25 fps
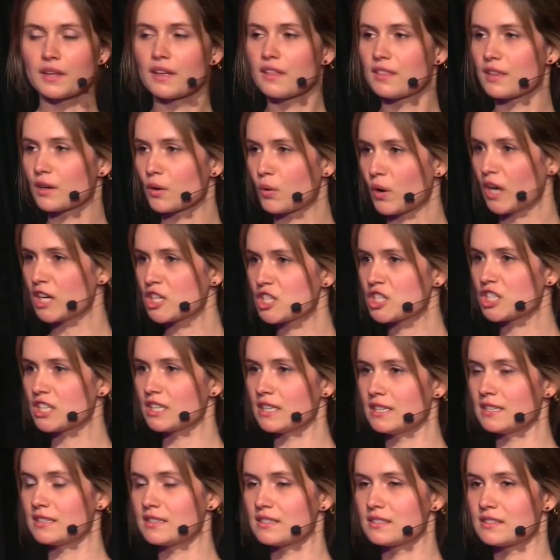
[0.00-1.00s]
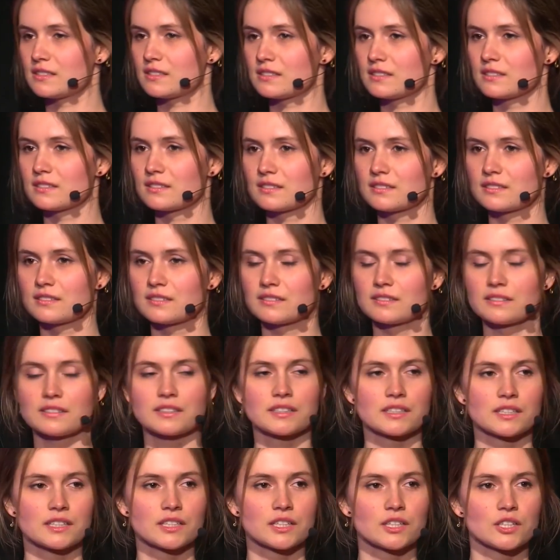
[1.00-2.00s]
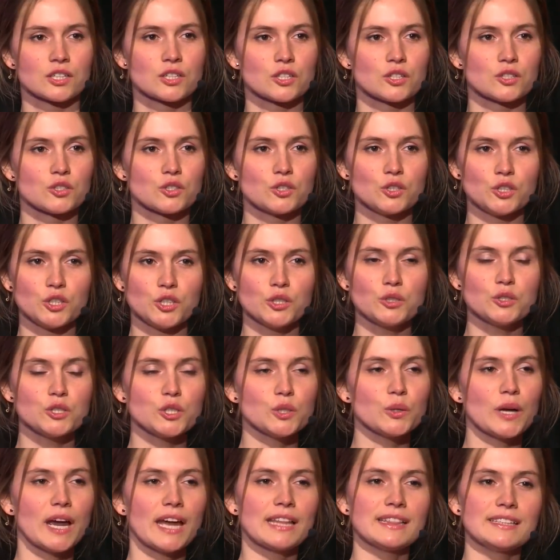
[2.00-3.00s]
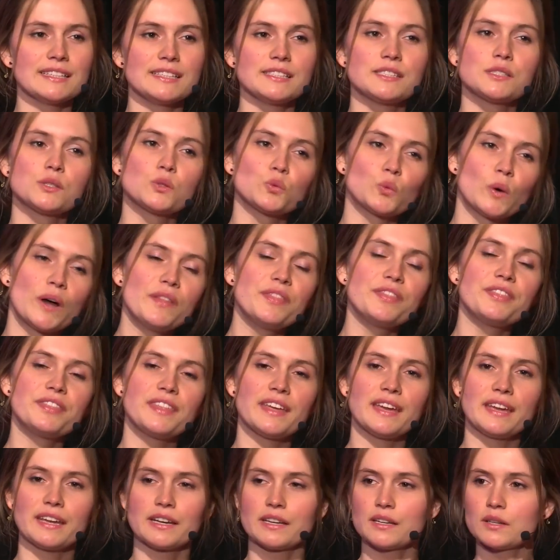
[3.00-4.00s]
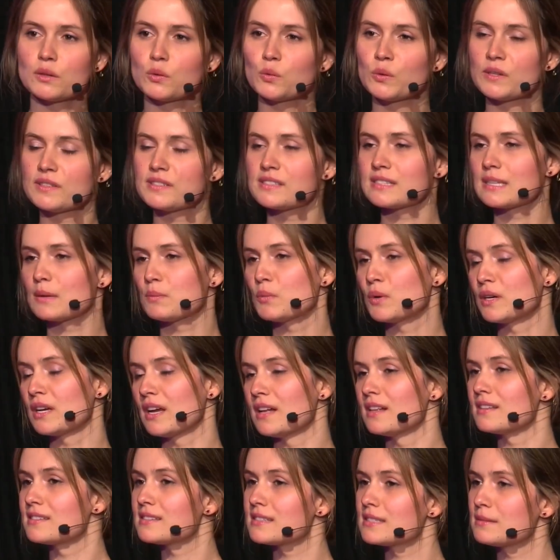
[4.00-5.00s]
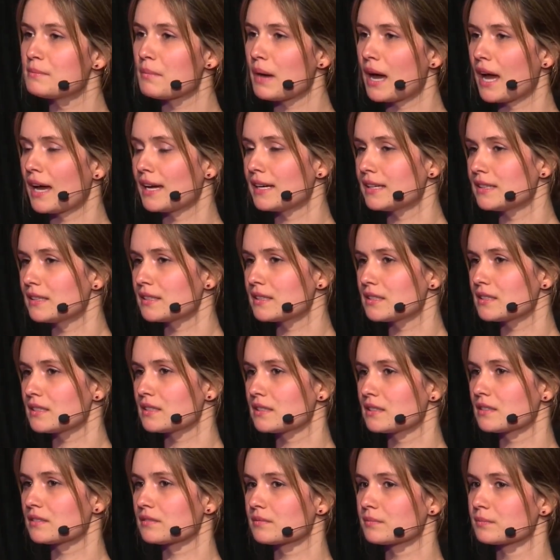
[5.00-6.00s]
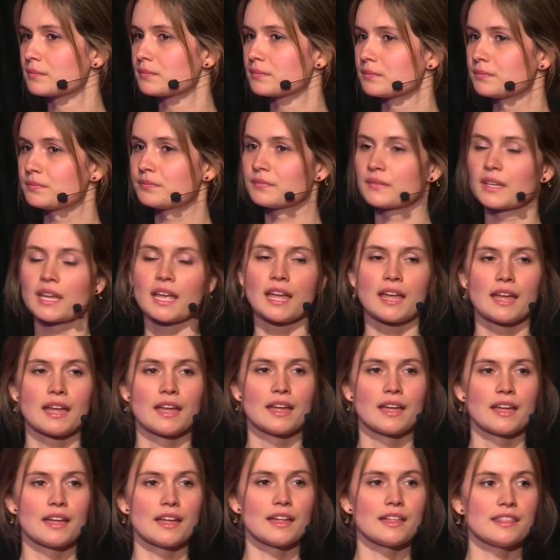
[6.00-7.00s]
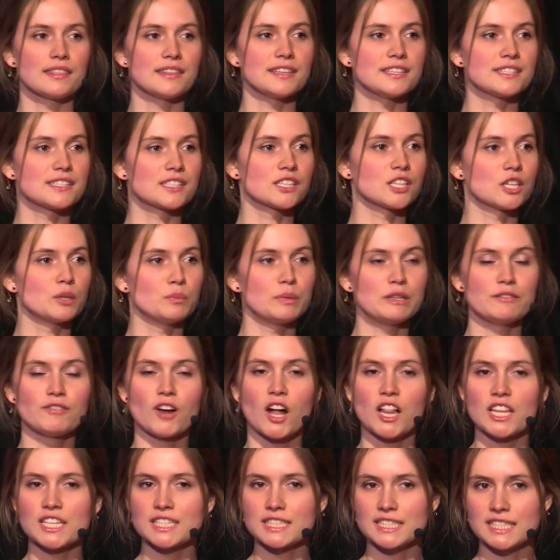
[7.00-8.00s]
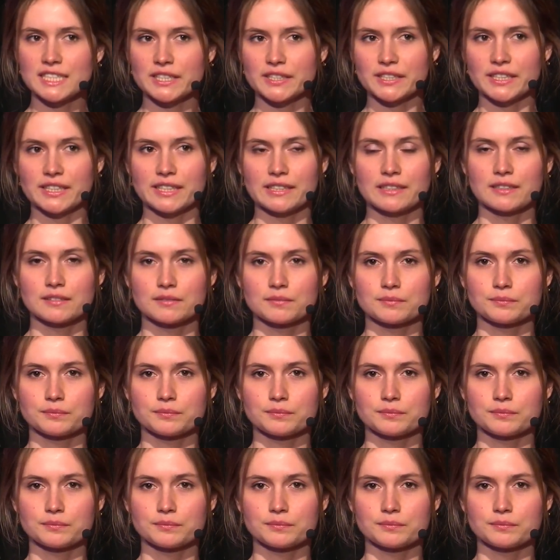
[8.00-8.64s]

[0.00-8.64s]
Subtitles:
the question is, do you do at least one thing with someone else in mind? This could be volunteering,